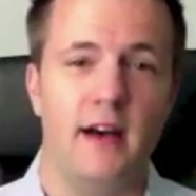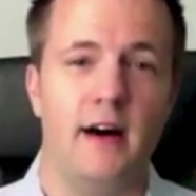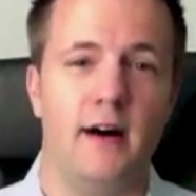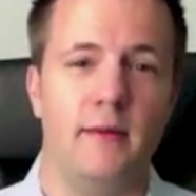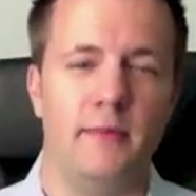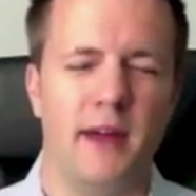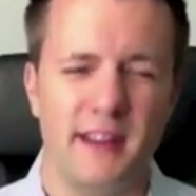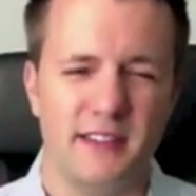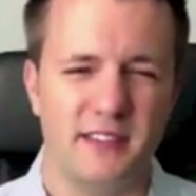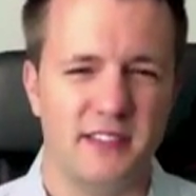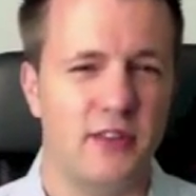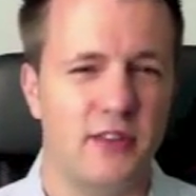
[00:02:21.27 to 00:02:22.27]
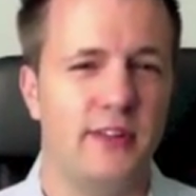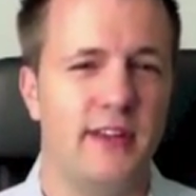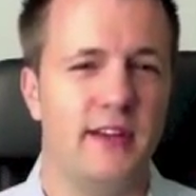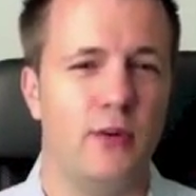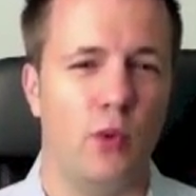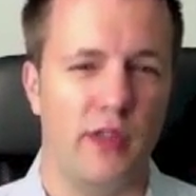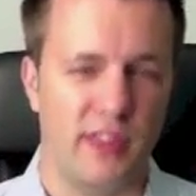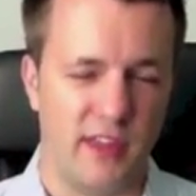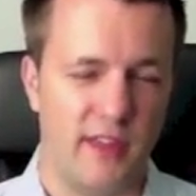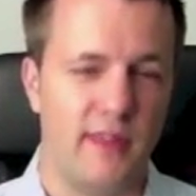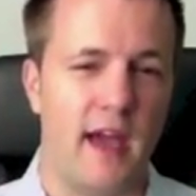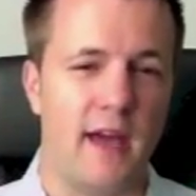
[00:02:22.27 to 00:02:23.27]
Not necessarily
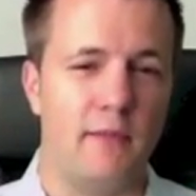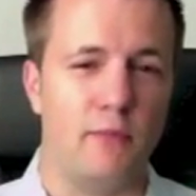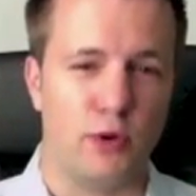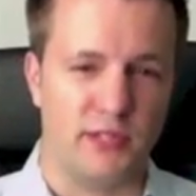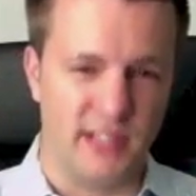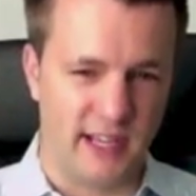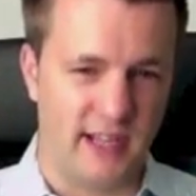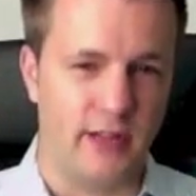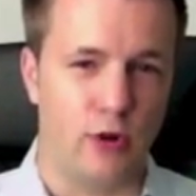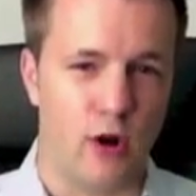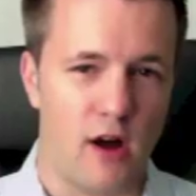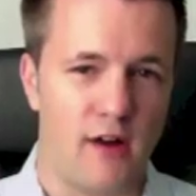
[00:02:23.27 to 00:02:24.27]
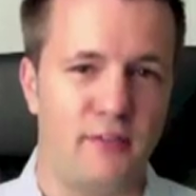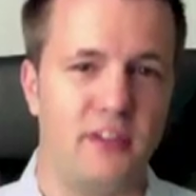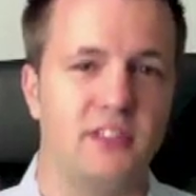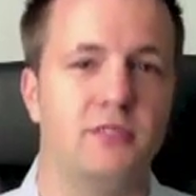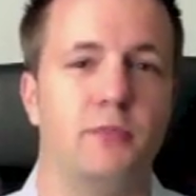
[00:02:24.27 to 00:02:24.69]
within that particular office,